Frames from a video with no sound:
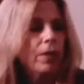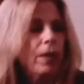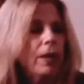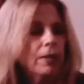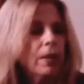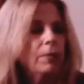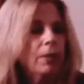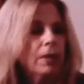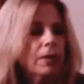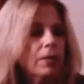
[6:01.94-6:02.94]
on that
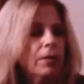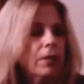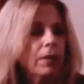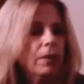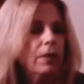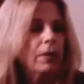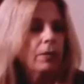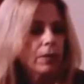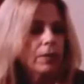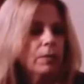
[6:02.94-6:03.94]
subject so that, you
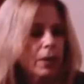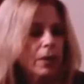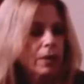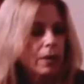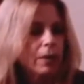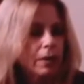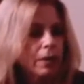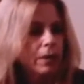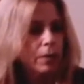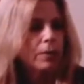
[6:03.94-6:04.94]
know, this one,
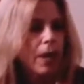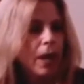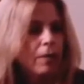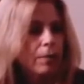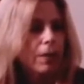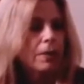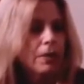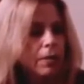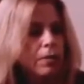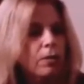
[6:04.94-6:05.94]
it goes out, because
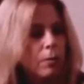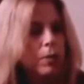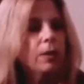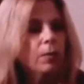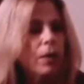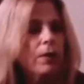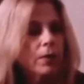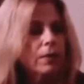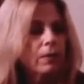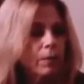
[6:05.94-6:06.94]
I know you really want
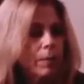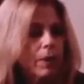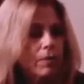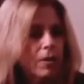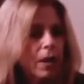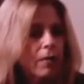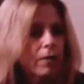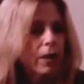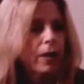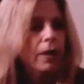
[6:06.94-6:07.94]
this information out.
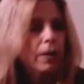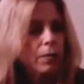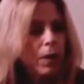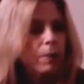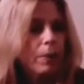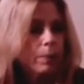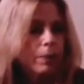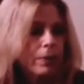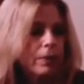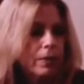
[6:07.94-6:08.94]
You want
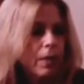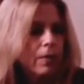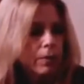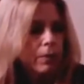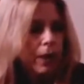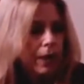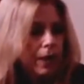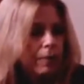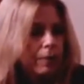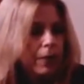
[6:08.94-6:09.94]
people to start to wake
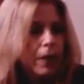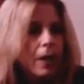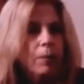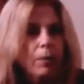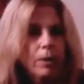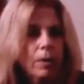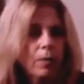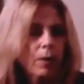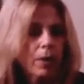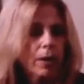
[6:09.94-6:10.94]
up, and we
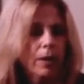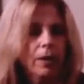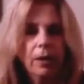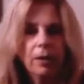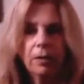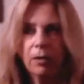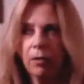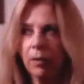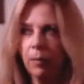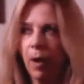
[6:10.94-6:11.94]
don't want to
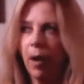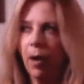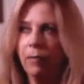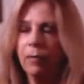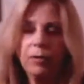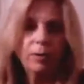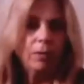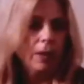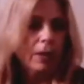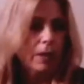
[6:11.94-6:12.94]
turn them off to
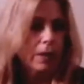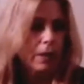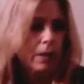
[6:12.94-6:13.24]
any.